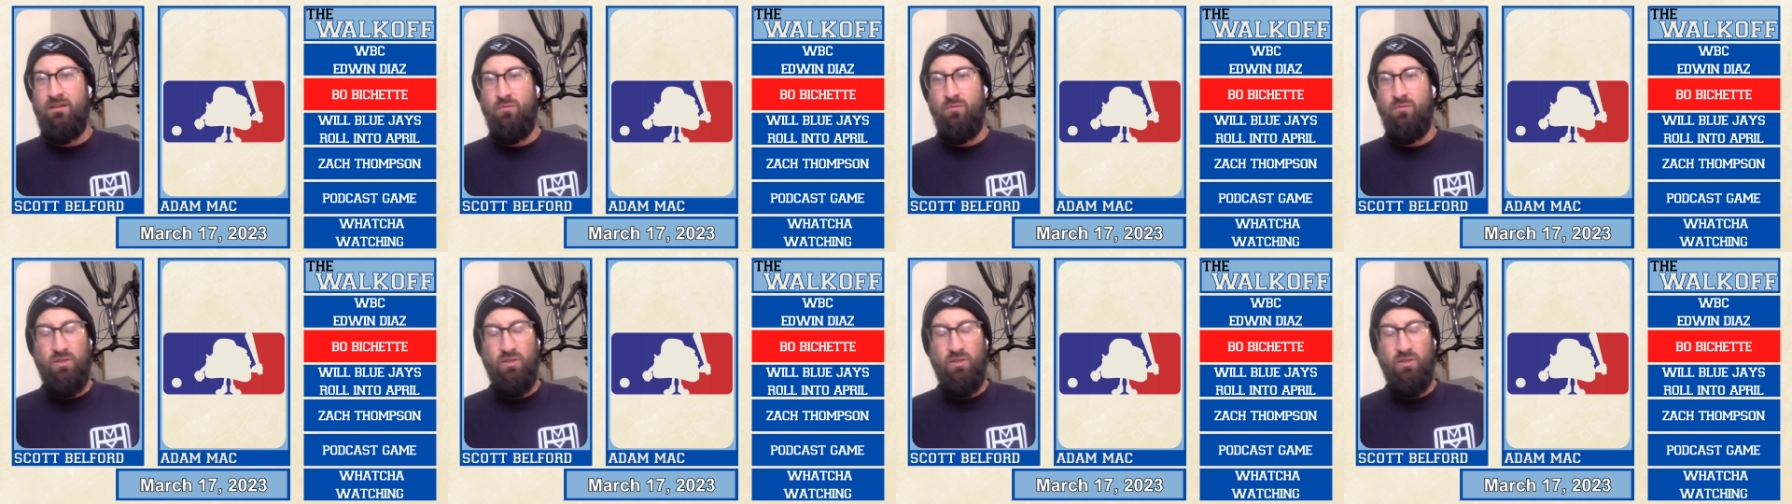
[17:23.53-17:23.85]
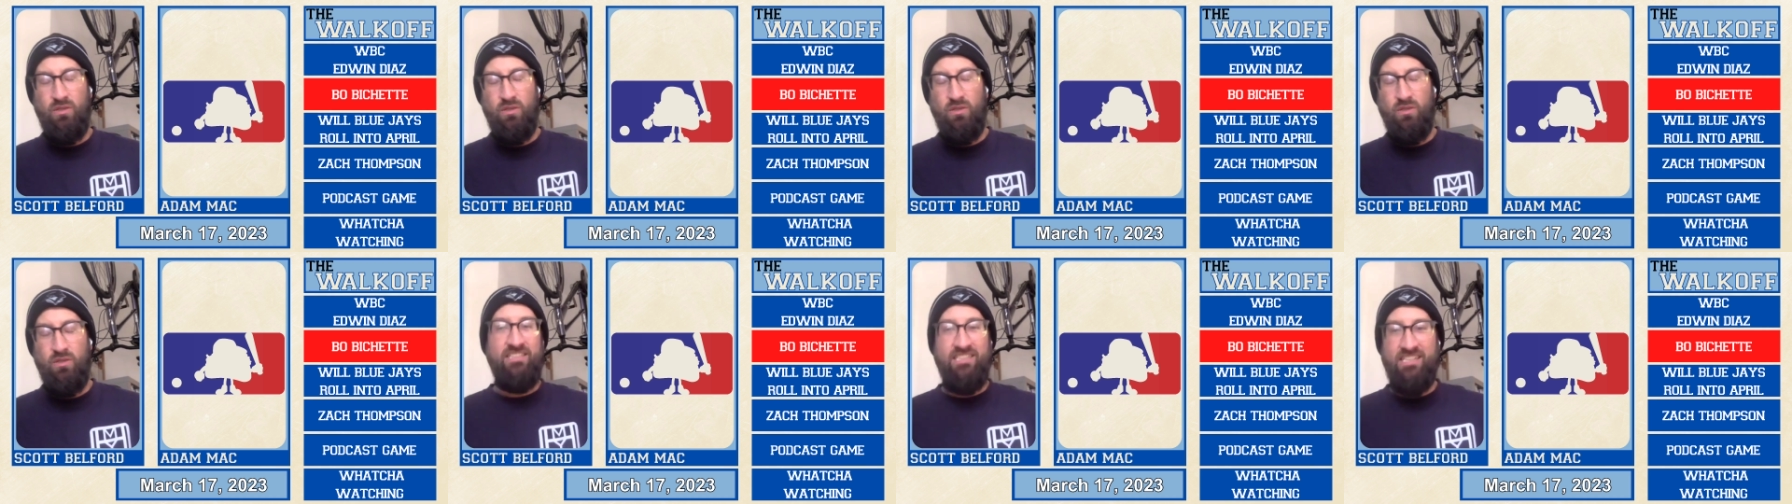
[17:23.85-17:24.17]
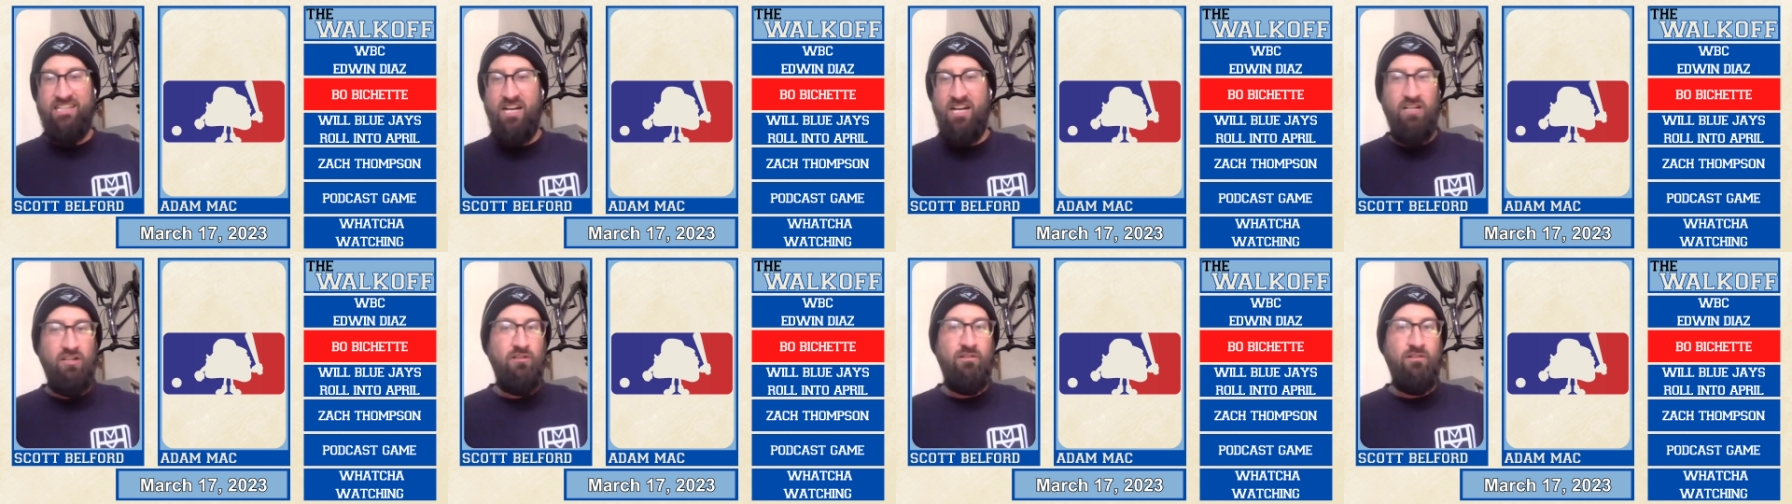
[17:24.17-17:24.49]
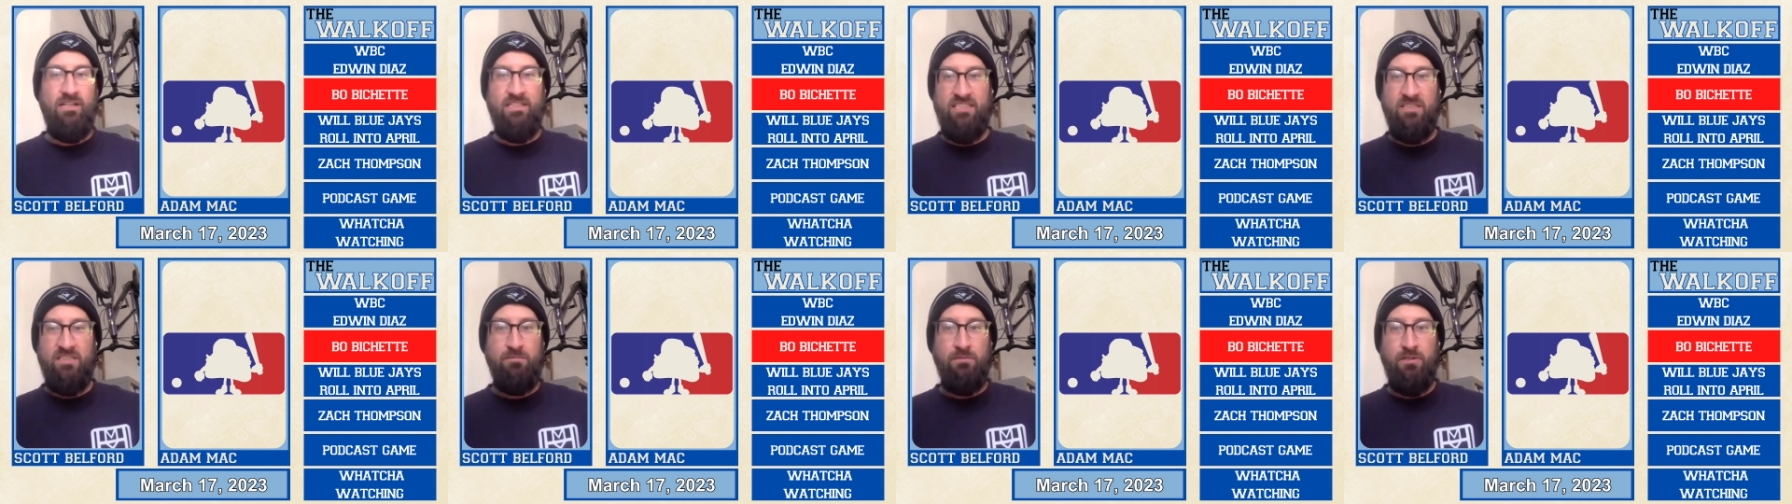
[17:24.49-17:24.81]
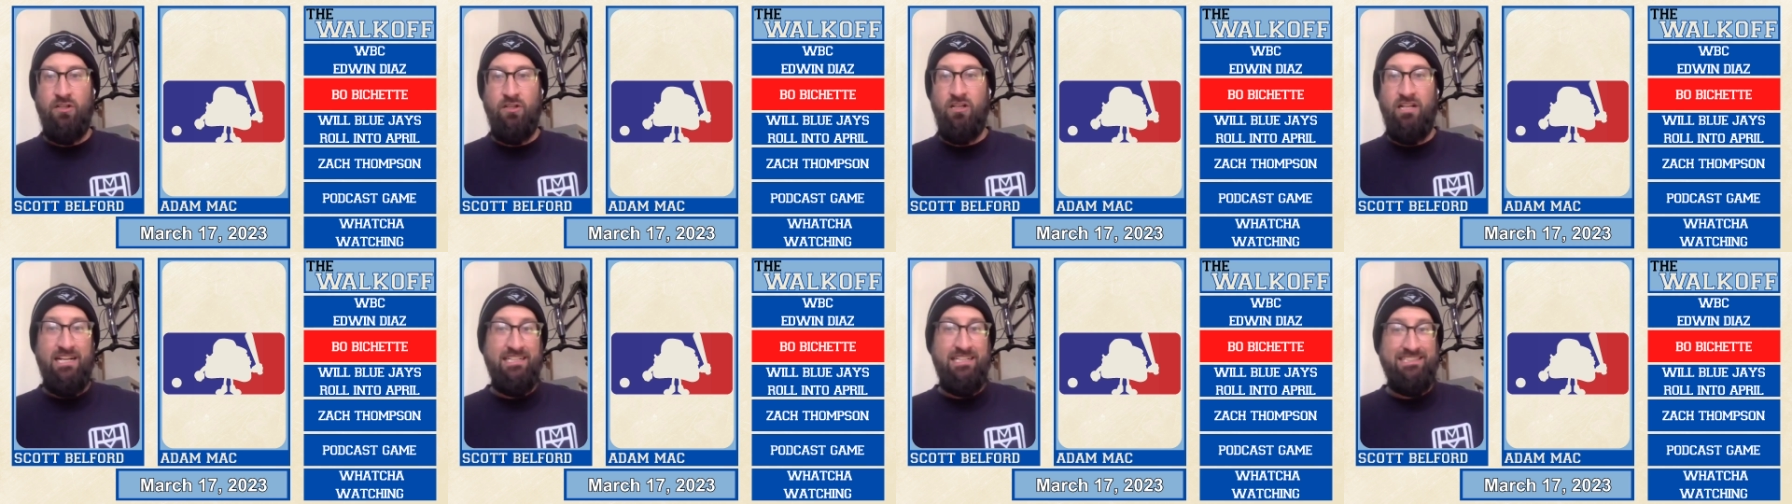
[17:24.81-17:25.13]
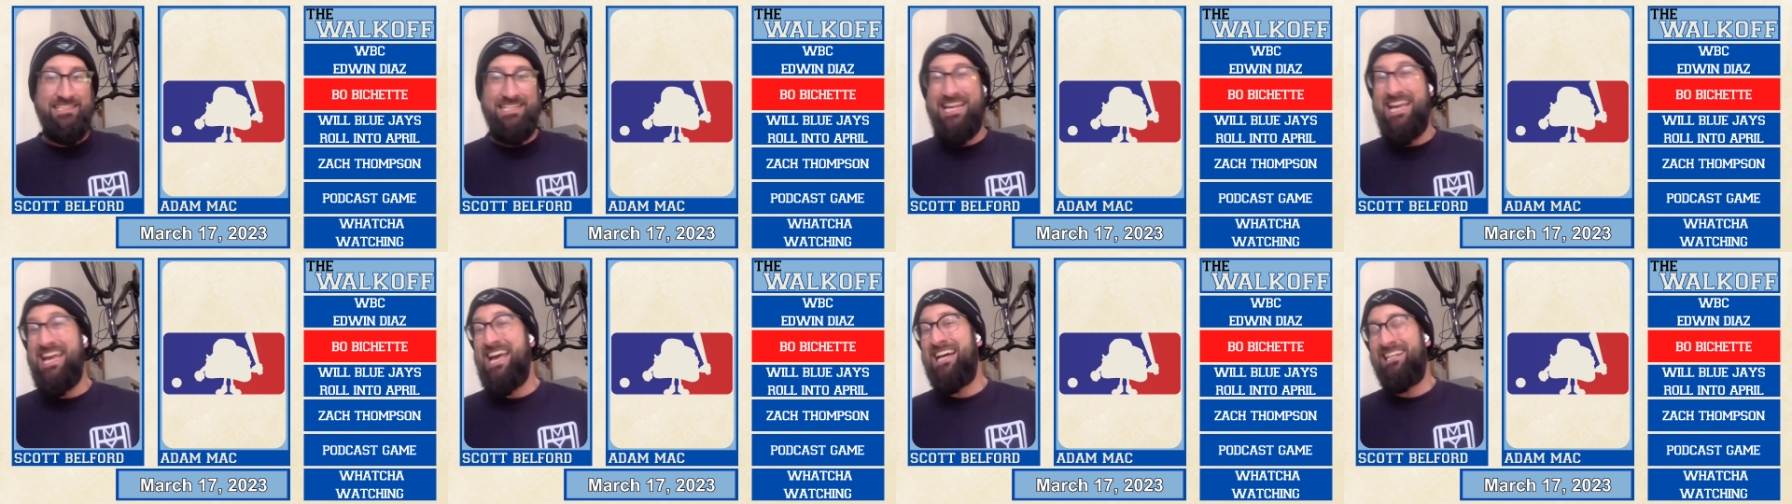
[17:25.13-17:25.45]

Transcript: with Santiago Espinal as an